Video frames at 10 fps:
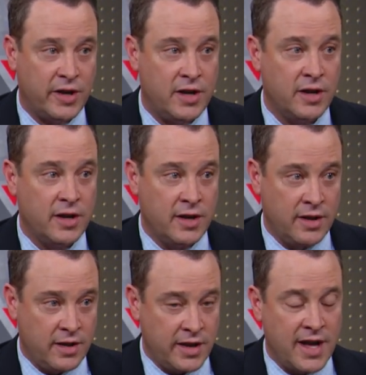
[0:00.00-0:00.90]
That's weather
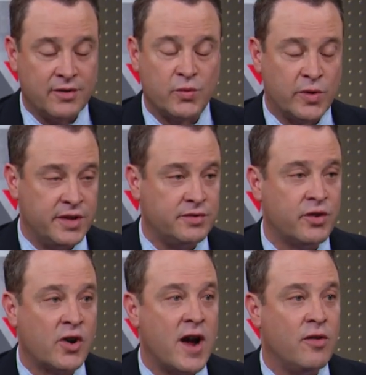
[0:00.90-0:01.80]
related. Yeah, issue. it's where the
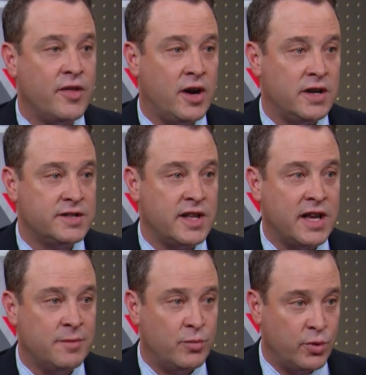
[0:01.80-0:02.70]
ground thaws and right. it
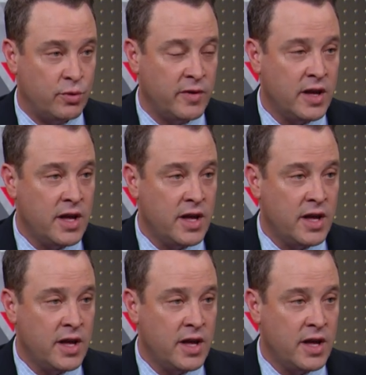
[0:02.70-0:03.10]
can't move.